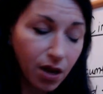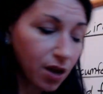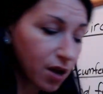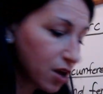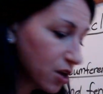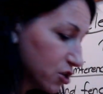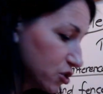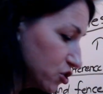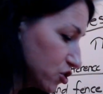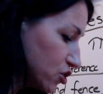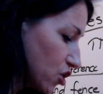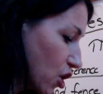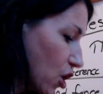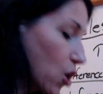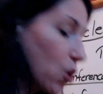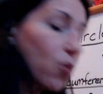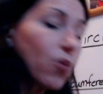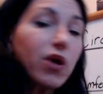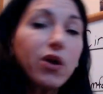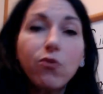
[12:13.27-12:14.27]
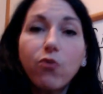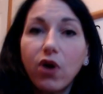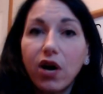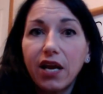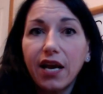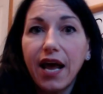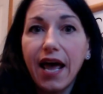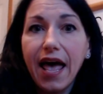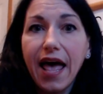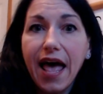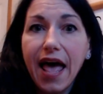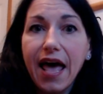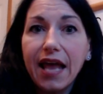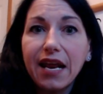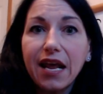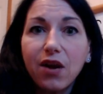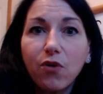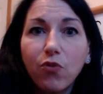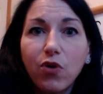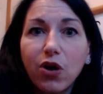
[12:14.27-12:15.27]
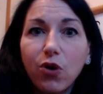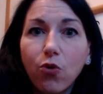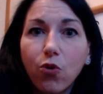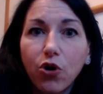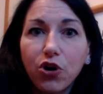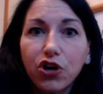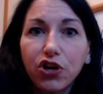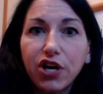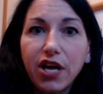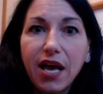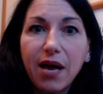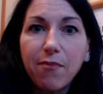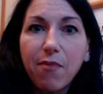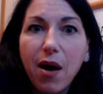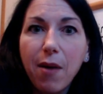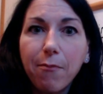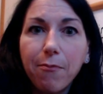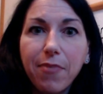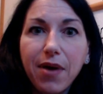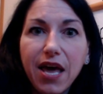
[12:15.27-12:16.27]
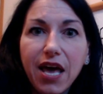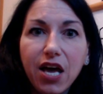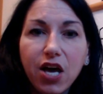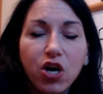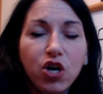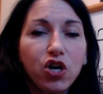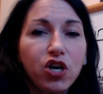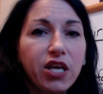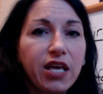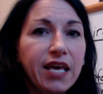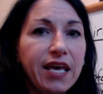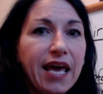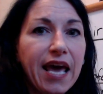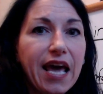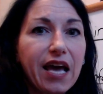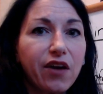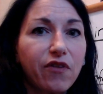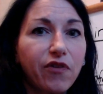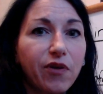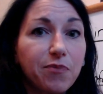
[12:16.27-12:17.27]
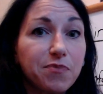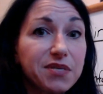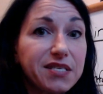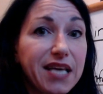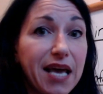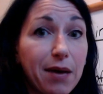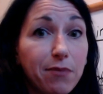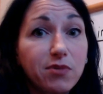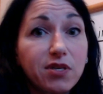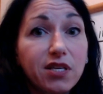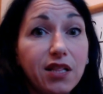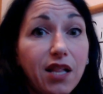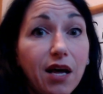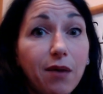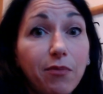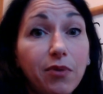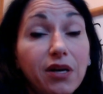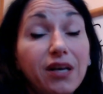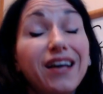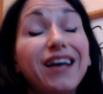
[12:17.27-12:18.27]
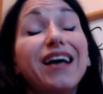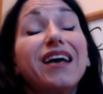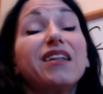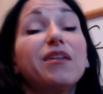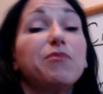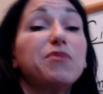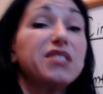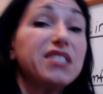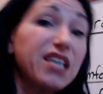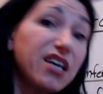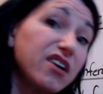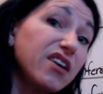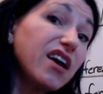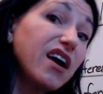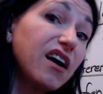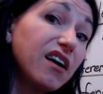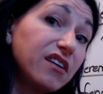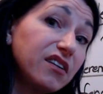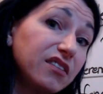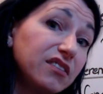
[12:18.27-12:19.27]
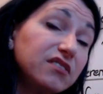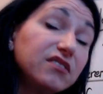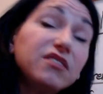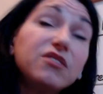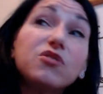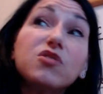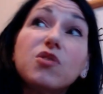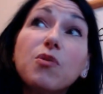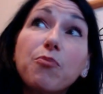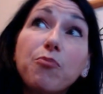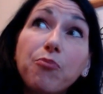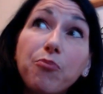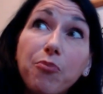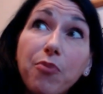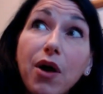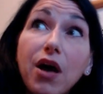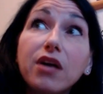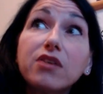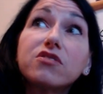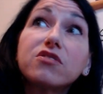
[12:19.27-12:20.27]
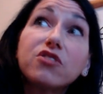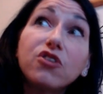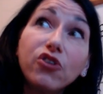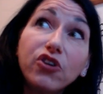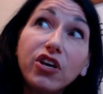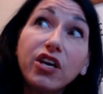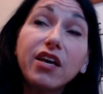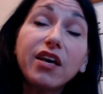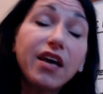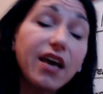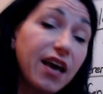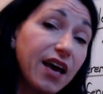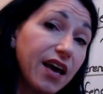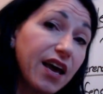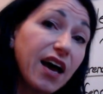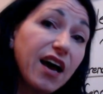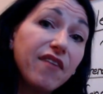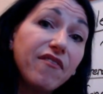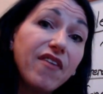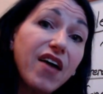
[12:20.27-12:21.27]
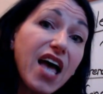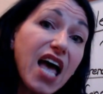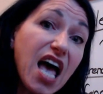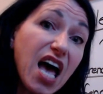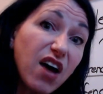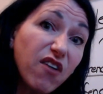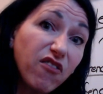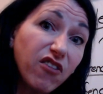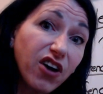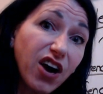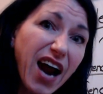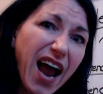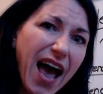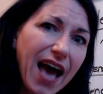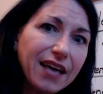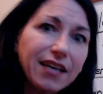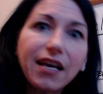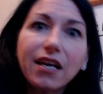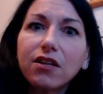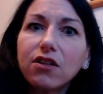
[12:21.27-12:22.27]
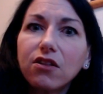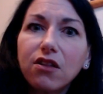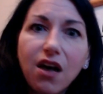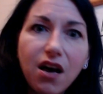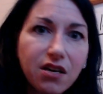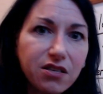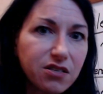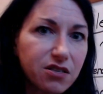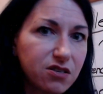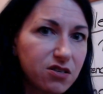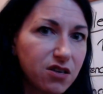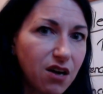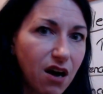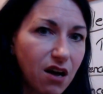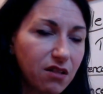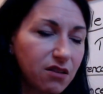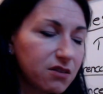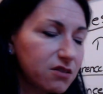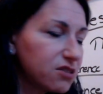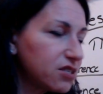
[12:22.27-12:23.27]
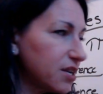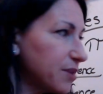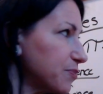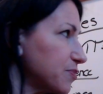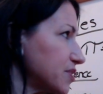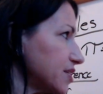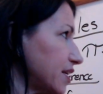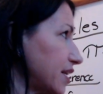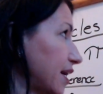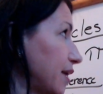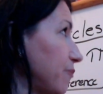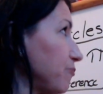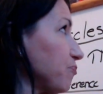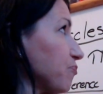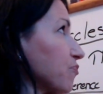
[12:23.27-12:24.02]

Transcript: So we went ahead and we ordered him a big cookie cake from Sam's Club. Let me tell you, it was the best cookie cake I've ever had. Had lots of chocolate chips in it.